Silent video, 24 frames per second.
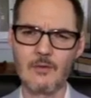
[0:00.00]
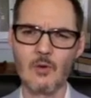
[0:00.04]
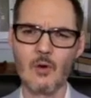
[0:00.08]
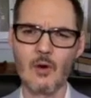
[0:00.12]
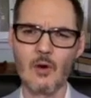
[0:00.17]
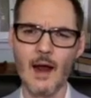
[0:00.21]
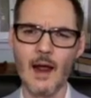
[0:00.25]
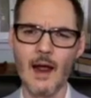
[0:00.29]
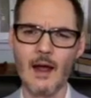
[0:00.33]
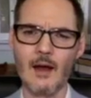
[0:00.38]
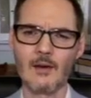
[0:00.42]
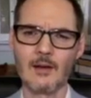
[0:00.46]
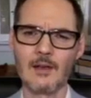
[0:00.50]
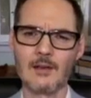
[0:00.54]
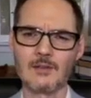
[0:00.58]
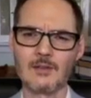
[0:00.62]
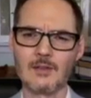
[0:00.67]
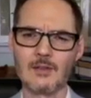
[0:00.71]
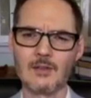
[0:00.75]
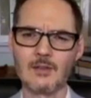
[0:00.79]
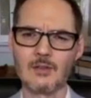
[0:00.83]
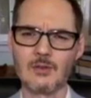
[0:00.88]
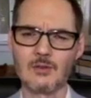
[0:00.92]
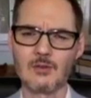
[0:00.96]
for how
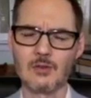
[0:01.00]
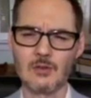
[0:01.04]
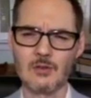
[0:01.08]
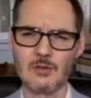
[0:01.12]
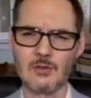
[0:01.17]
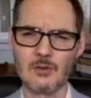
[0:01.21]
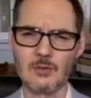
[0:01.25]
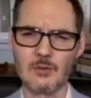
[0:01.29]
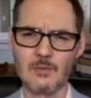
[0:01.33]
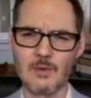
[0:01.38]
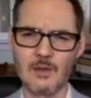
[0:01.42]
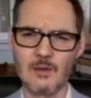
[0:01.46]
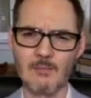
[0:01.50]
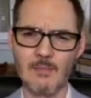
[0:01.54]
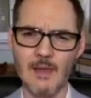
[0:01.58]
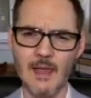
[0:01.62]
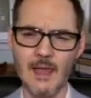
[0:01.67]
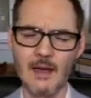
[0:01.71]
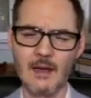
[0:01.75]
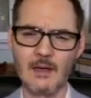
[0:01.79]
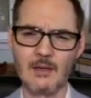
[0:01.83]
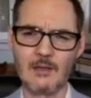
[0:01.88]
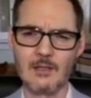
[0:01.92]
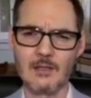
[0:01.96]
institutions should be
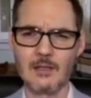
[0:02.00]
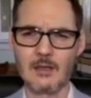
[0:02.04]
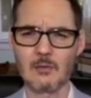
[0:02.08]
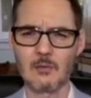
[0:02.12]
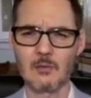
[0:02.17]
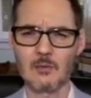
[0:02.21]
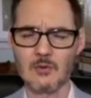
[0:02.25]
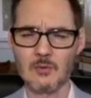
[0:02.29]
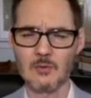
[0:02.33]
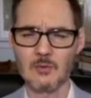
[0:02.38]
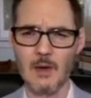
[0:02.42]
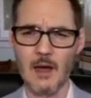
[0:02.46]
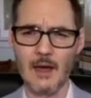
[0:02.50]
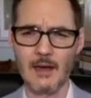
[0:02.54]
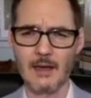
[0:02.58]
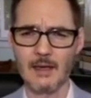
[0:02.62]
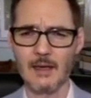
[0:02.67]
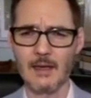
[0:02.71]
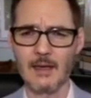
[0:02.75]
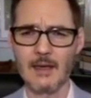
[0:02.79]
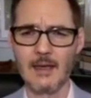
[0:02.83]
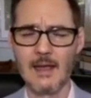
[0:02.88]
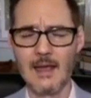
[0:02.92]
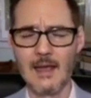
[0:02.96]
managing and
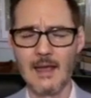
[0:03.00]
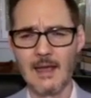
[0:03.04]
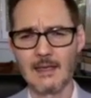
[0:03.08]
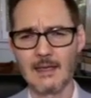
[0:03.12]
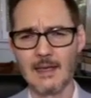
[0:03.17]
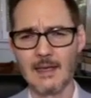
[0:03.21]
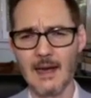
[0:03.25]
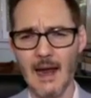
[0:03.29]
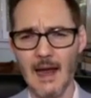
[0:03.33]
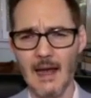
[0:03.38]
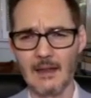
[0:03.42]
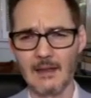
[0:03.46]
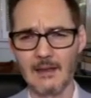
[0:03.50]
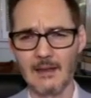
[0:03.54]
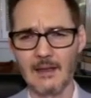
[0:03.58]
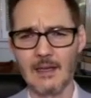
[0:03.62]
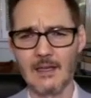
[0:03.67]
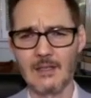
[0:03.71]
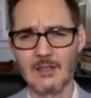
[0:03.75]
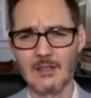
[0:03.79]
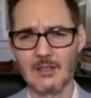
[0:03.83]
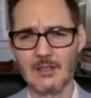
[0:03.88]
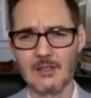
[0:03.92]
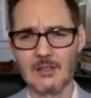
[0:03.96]
responding to
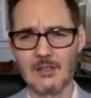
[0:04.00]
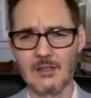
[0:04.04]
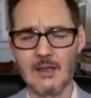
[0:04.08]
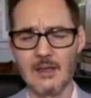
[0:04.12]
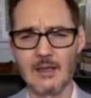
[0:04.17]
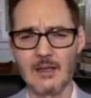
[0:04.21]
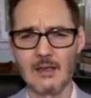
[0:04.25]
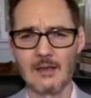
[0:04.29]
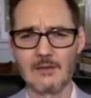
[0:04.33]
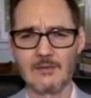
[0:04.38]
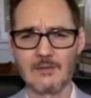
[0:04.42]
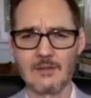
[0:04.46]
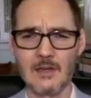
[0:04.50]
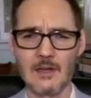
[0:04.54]
allegations of